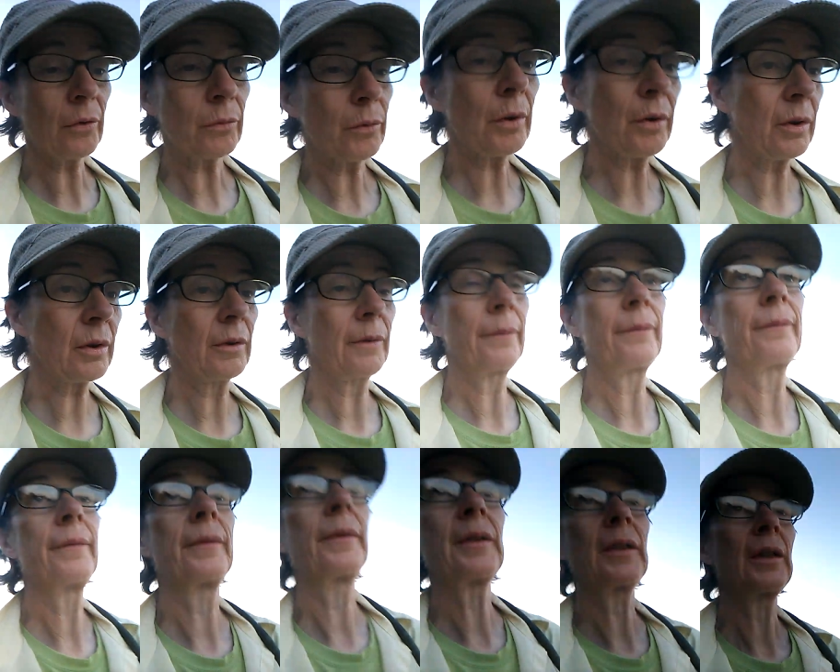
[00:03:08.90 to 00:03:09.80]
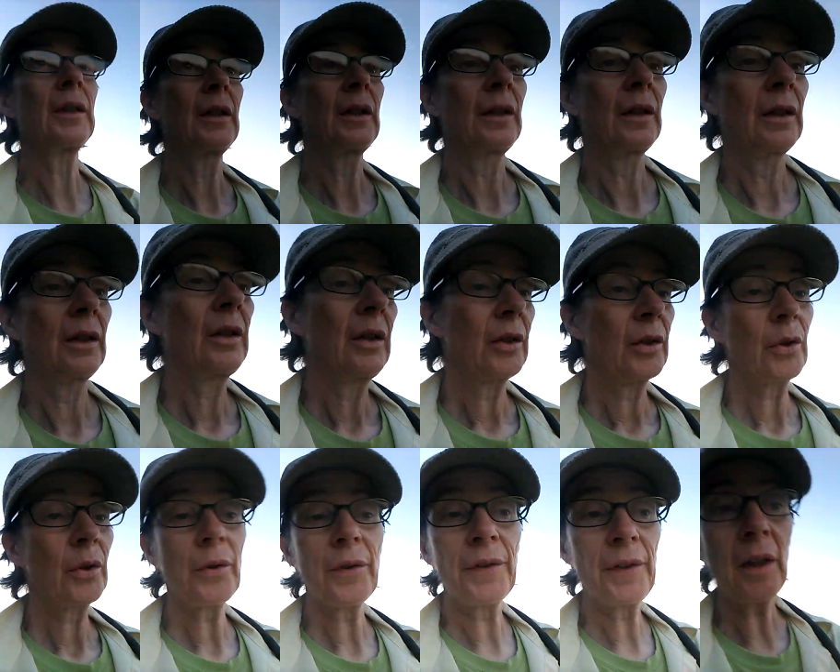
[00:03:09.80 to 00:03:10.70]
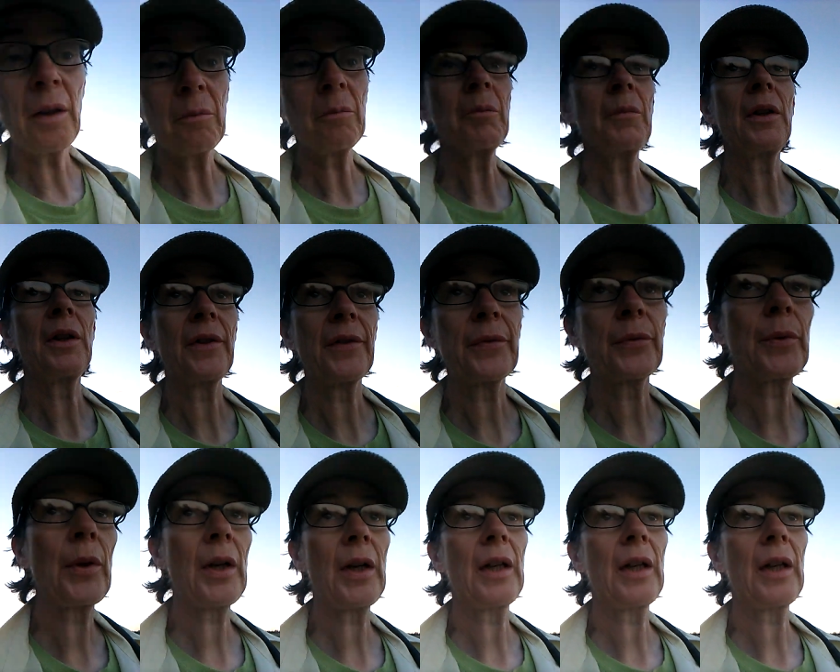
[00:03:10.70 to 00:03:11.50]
not wrong. To them, it's